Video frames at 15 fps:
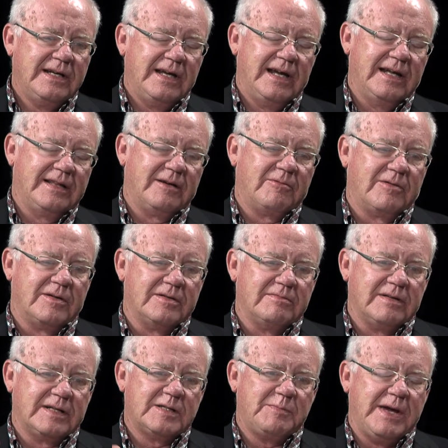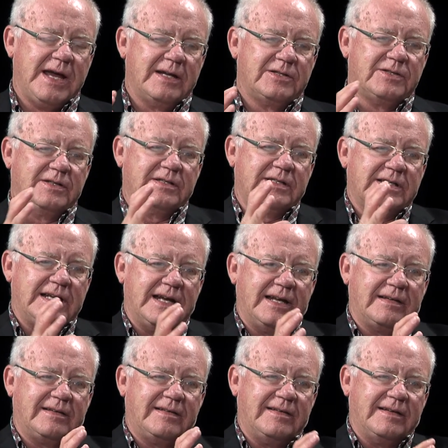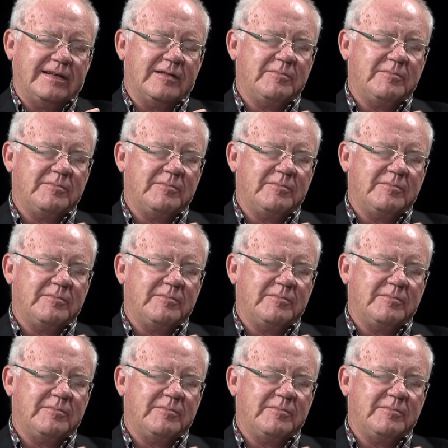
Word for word: and there were expansions at uh,